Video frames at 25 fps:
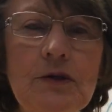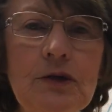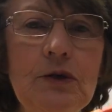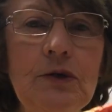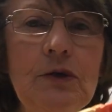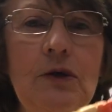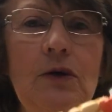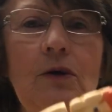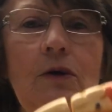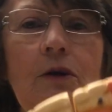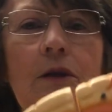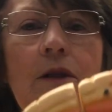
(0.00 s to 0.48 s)

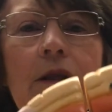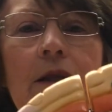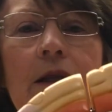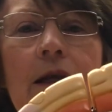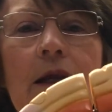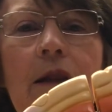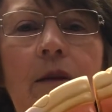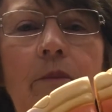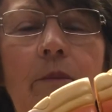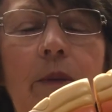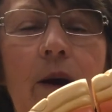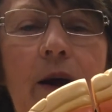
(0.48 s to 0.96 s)
two
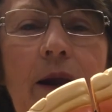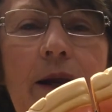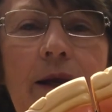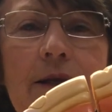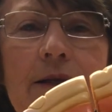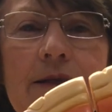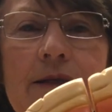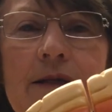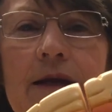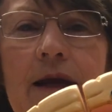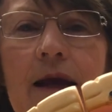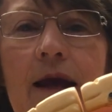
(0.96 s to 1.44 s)
little
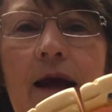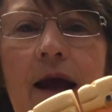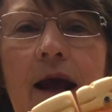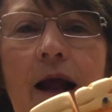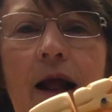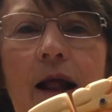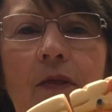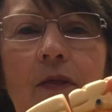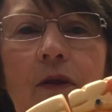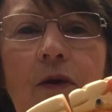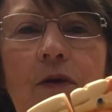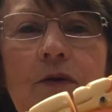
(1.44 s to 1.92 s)
bodies,
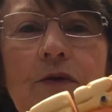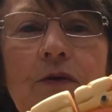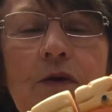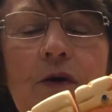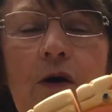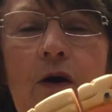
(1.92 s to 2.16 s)
and those are